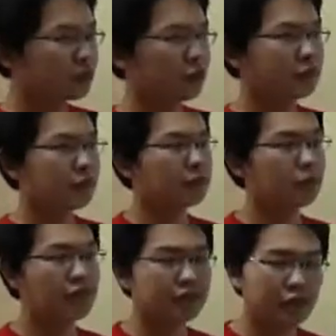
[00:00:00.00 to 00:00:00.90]
For
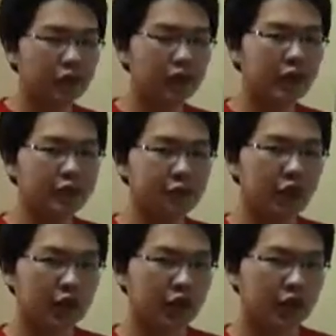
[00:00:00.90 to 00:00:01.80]
example, let's say if I can
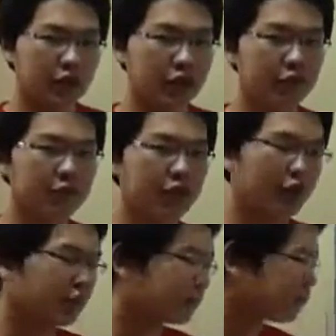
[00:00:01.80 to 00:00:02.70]
invent a car that can
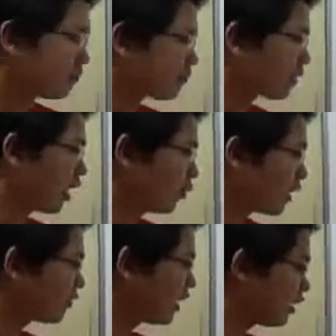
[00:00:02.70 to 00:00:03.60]
fly, I
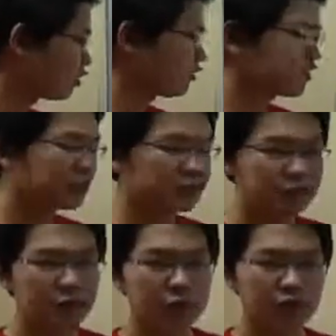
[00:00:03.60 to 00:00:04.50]
wouldn't have any close
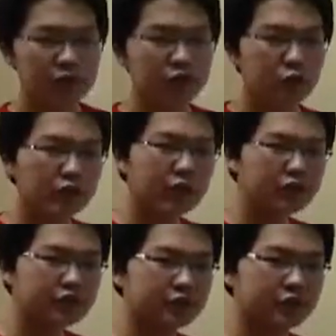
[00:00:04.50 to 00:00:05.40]
substitute because no one
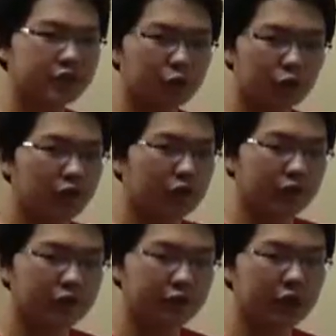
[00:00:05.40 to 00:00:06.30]
else in the world
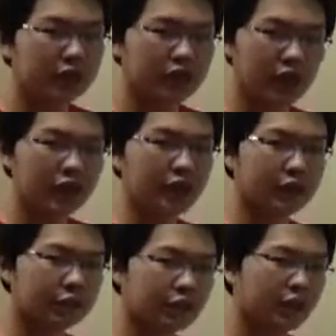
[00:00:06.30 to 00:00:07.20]
can invent a car that
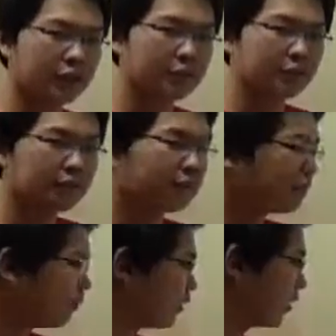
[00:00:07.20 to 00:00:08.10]
can fly.
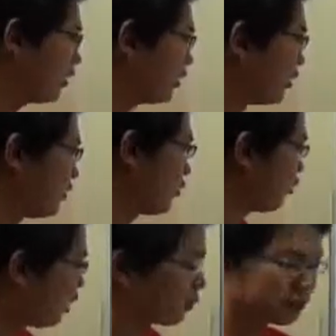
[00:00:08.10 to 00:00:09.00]
Okay,
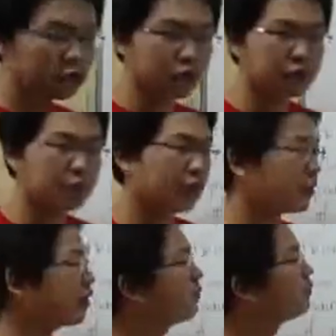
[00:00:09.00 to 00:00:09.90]
so I'm a sole
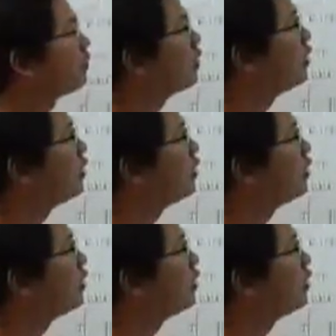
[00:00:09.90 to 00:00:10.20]
supplier.